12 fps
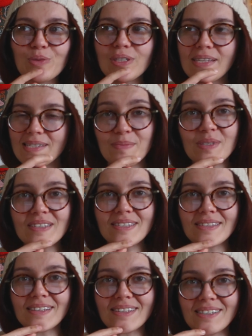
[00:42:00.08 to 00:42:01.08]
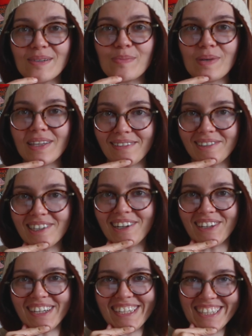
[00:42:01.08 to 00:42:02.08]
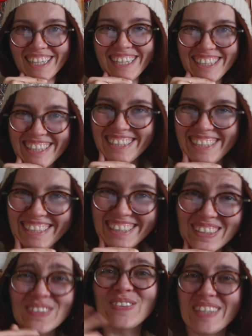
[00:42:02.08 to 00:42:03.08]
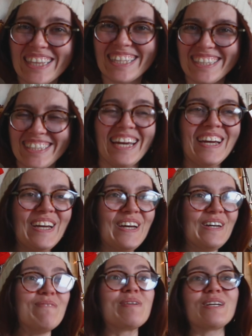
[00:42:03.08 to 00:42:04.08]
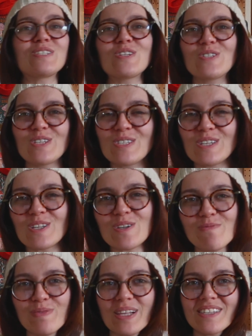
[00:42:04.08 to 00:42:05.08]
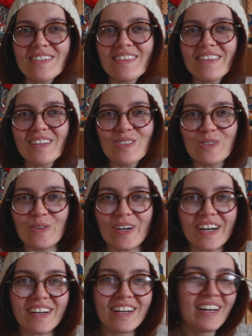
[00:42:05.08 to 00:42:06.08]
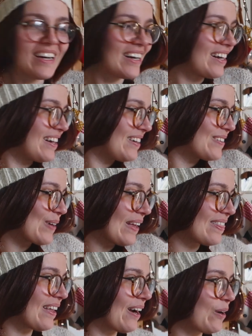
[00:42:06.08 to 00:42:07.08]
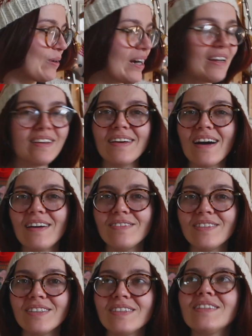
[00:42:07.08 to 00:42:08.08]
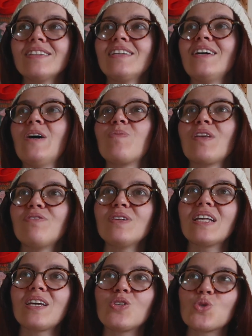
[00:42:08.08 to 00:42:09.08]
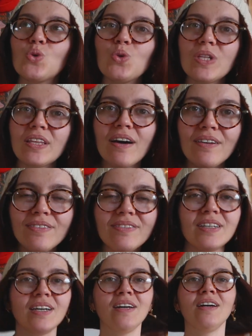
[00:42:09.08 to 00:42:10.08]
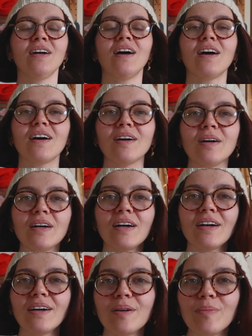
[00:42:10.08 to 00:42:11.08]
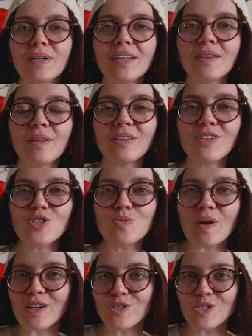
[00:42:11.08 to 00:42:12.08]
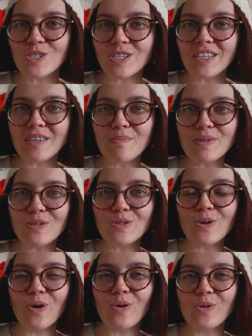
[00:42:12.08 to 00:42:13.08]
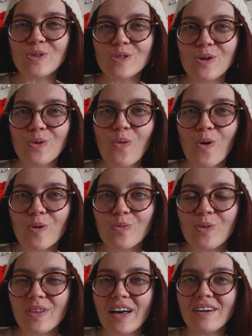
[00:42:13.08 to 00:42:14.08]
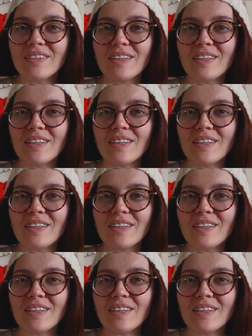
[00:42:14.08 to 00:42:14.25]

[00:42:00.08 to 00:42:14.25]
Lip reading: really tempted to knit up another cardigan with it because it's just such a pleasant thing to wear right now. I feel like it's cool enough. But it just manages to keep me so warm without